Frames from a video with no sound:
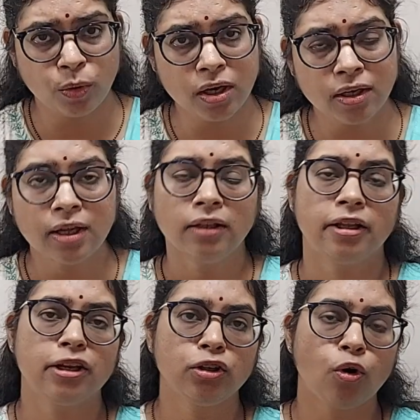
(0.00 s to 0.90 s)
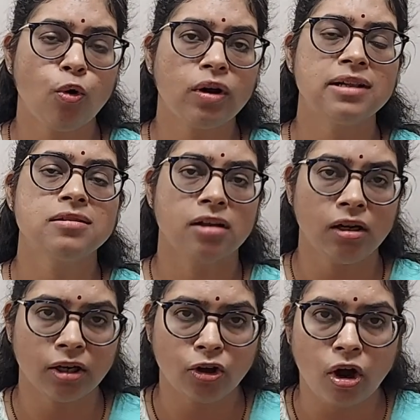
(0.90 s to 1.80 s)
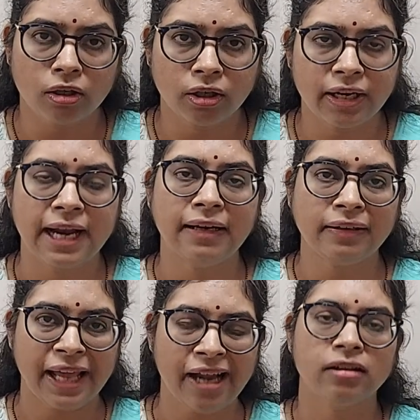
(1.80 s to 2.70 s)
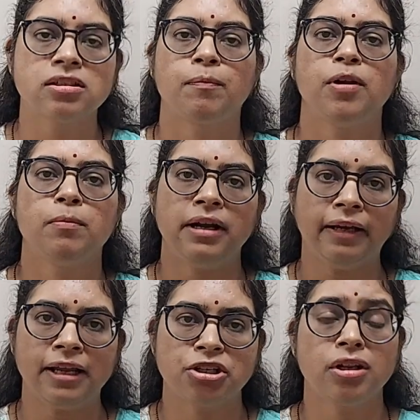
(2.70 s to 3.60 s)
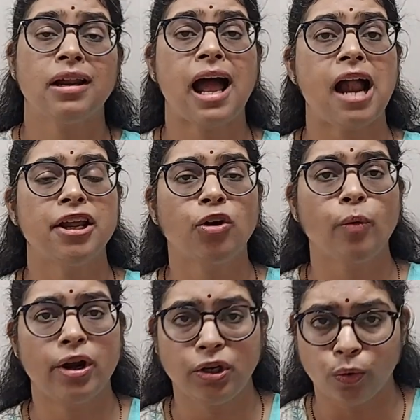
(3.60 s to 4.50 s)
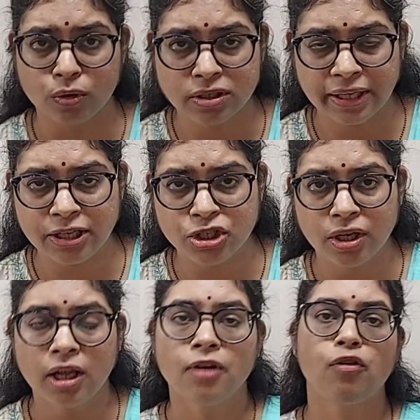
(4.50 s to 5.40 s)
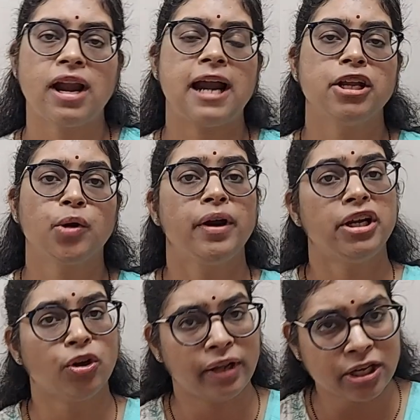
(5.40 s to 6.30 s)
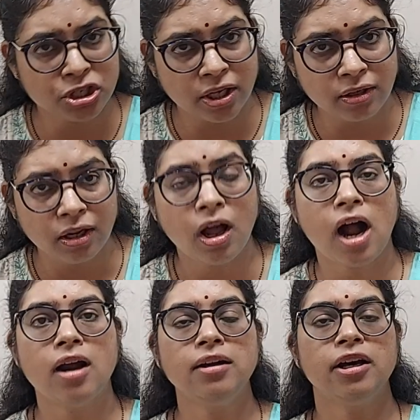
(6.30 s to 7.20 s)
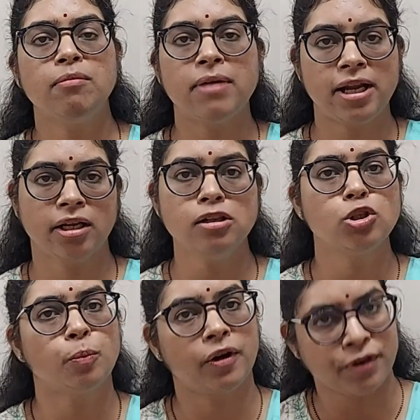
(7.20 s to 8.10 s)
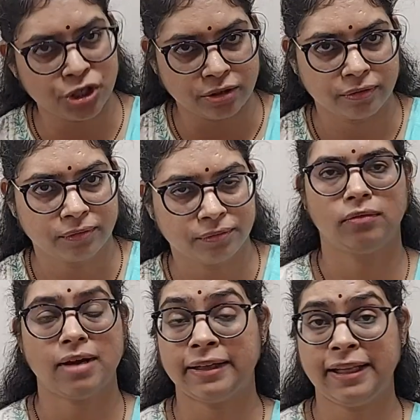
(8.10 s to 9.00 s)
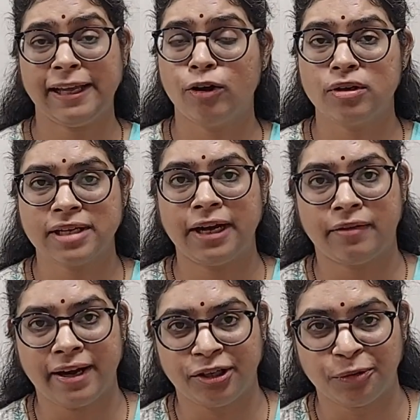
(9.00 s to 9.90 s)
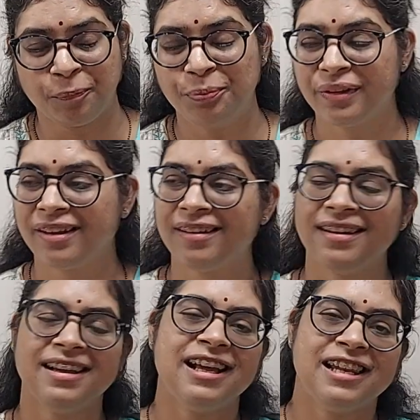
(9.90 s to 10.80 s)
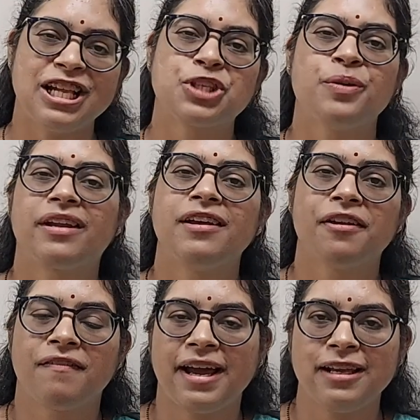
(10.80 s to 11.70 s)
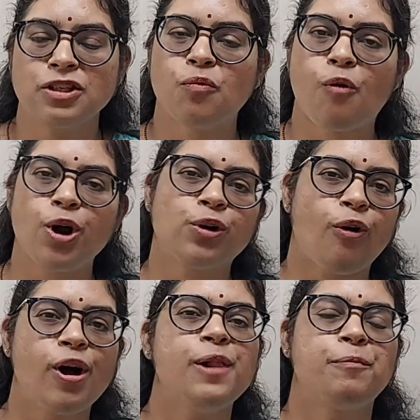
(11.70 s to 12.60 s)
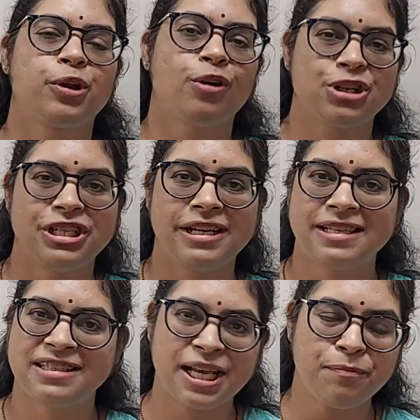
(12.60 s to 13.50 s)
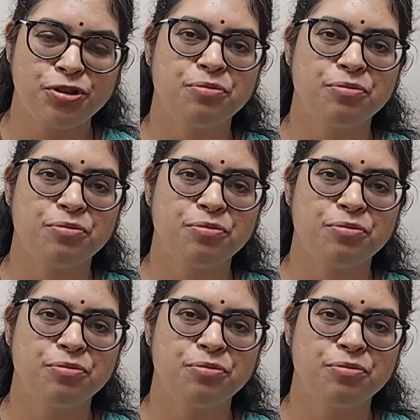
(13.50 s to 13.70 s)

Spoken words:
work, then go consult a doctor and take the supplementation in adequate dosage for adequate duration under medical supervision. I think I got sidetracked. Let's quickly revise what all precautionary steps you